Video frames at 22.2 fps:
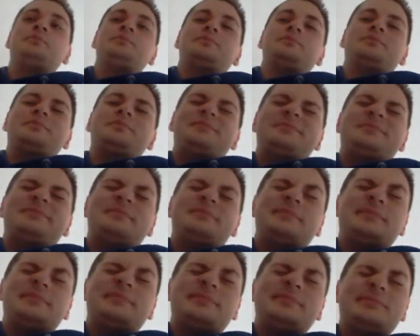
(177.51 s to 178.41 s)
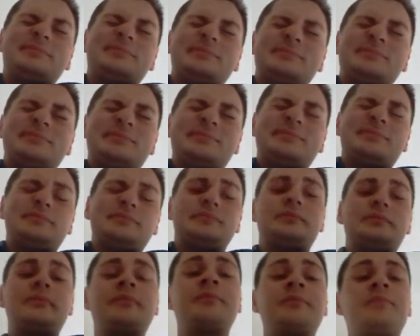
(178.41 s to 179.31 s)

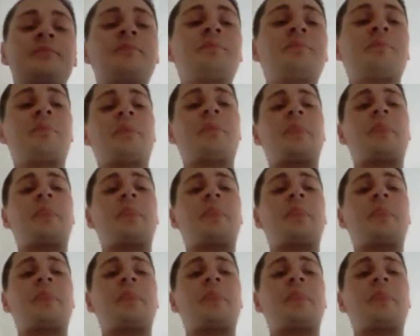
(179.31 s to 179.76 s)
No one is speaking in this clip.